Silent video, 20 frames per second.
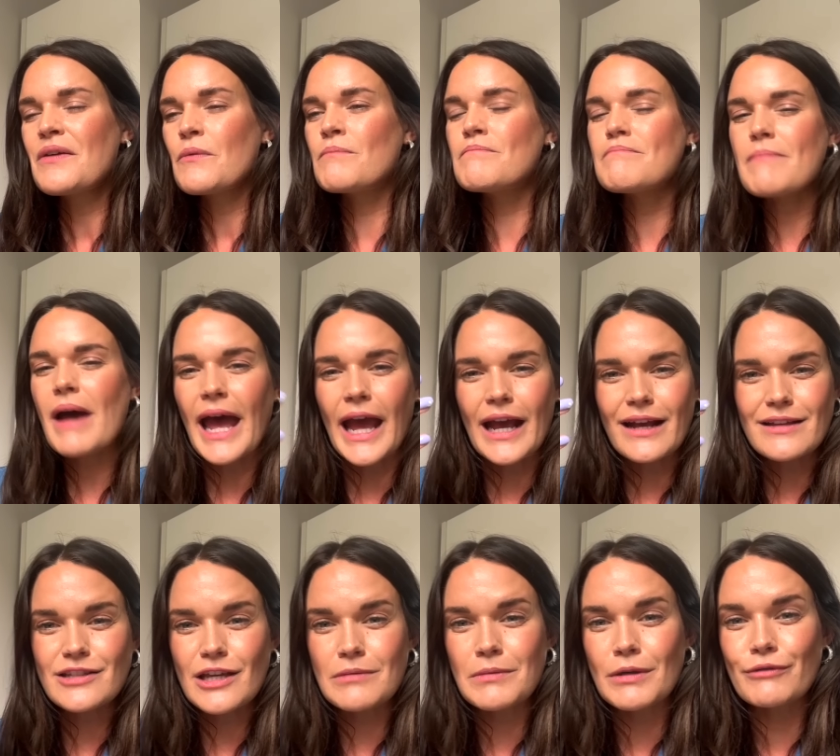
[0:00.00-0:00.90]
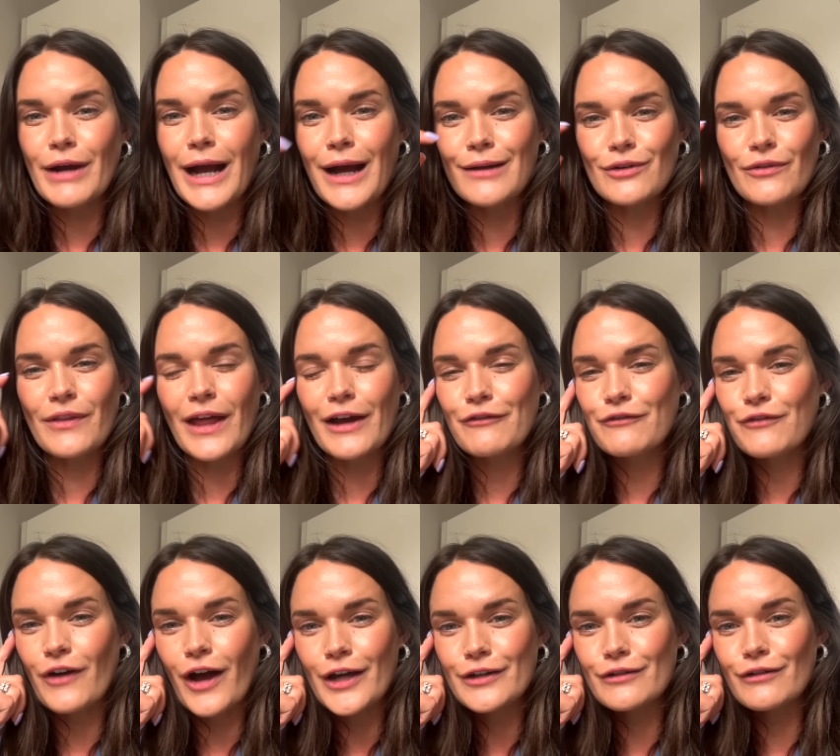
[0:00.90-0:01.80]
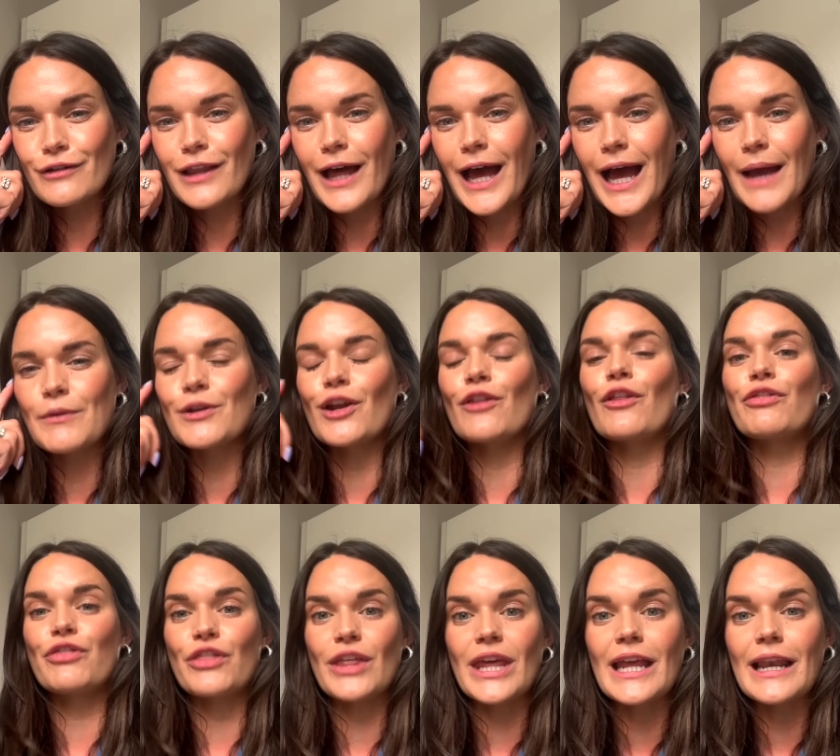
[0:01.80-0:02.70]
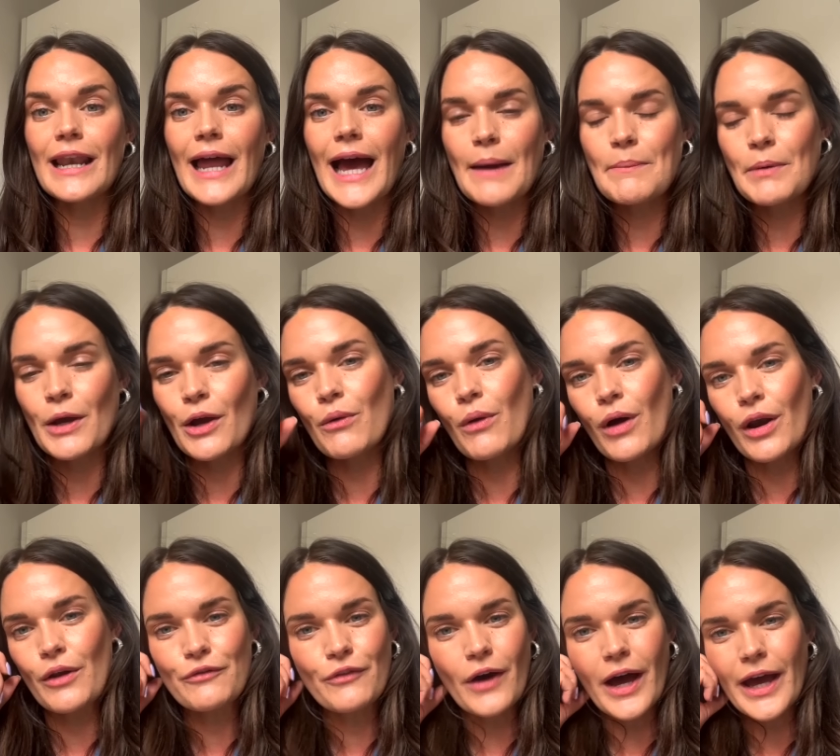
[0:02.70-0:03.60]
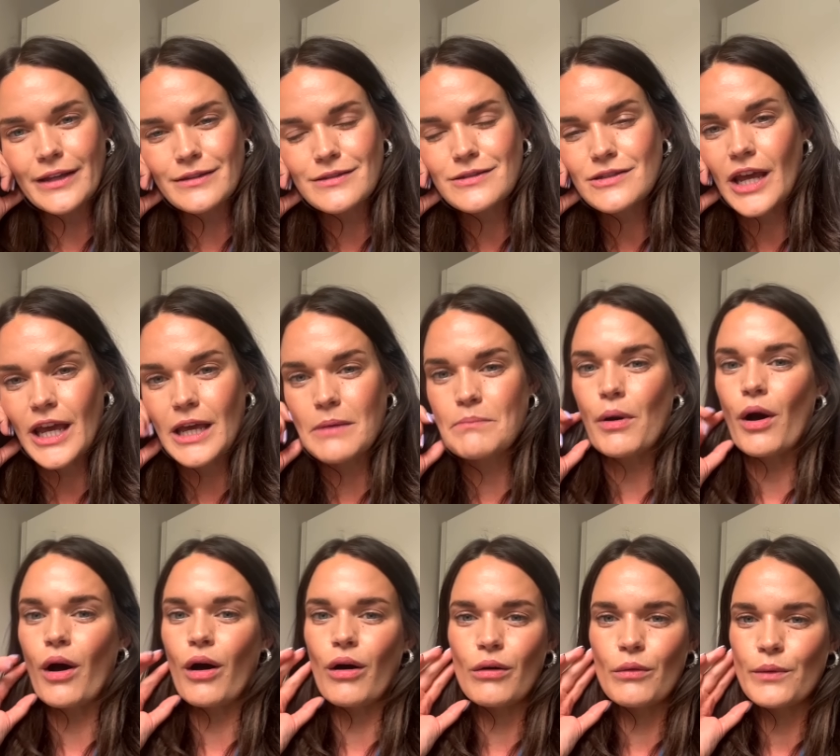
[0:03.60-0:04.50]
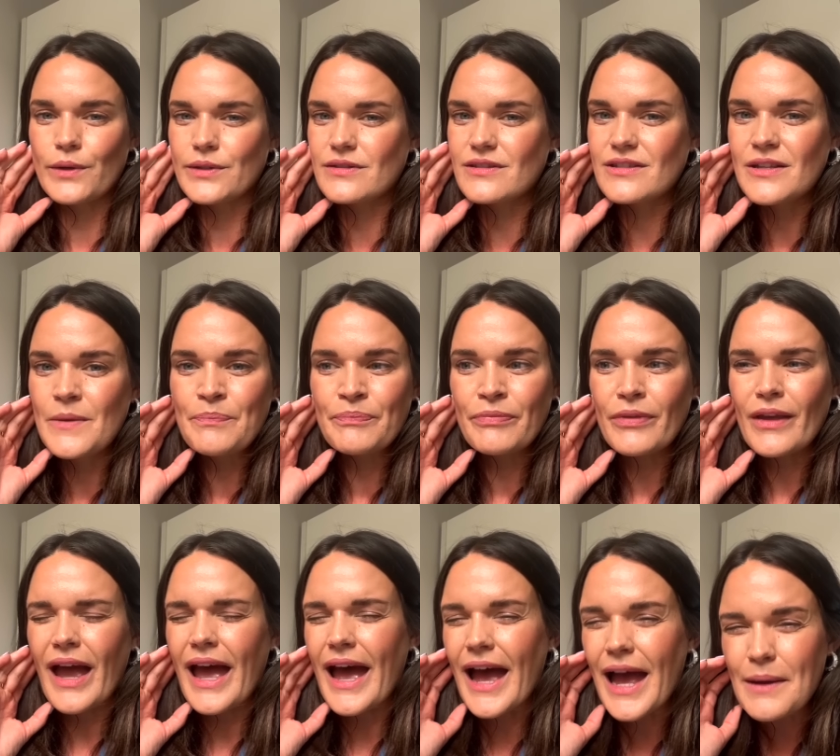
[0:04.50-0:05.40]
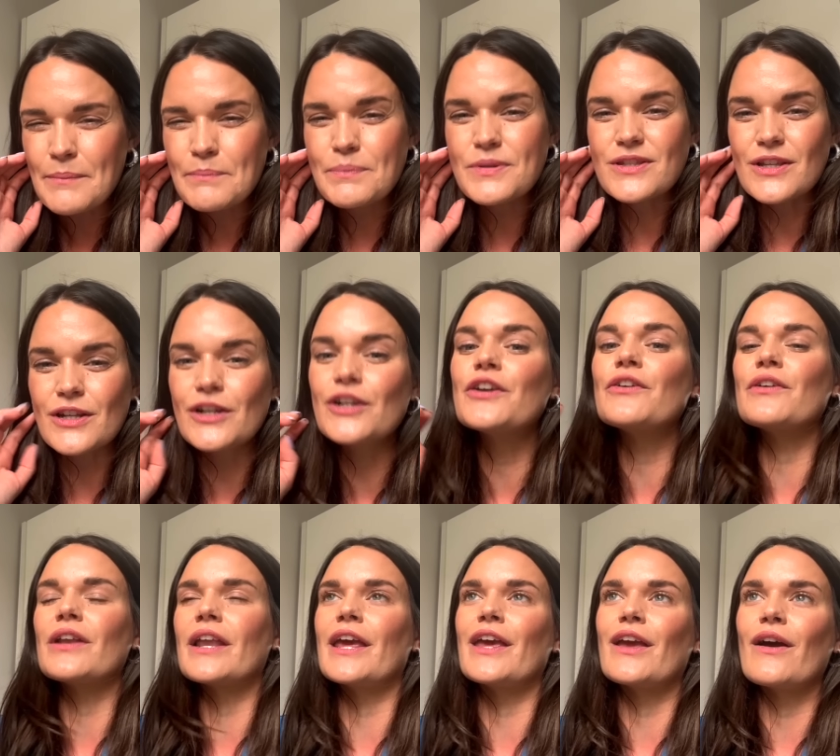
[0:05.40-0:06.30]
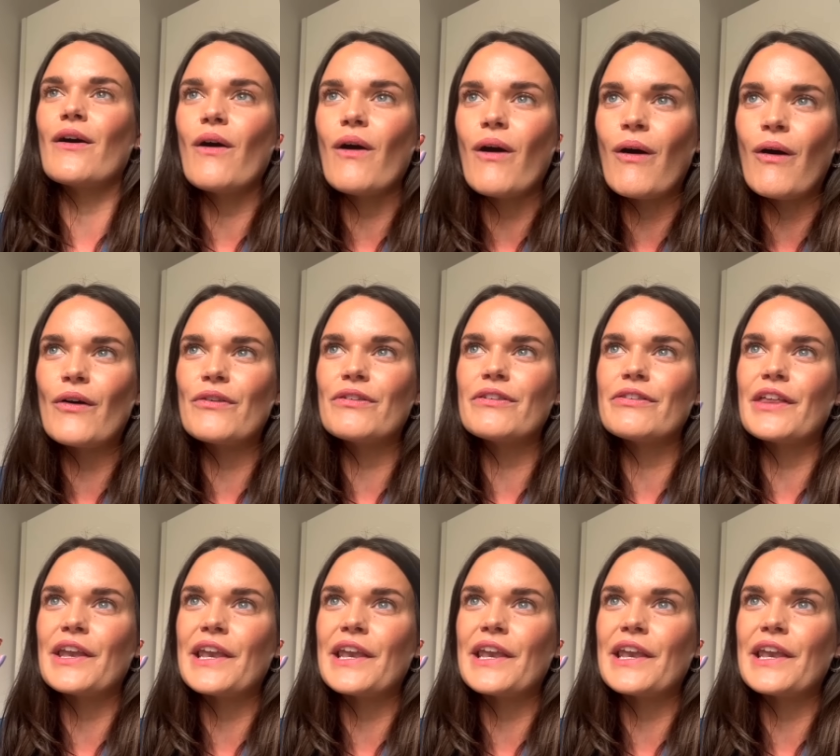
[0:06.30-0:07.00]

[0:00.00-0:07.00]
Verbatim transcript: Max coming round on that final lap, you know, the D lap in qualifying to take pole was absolutely on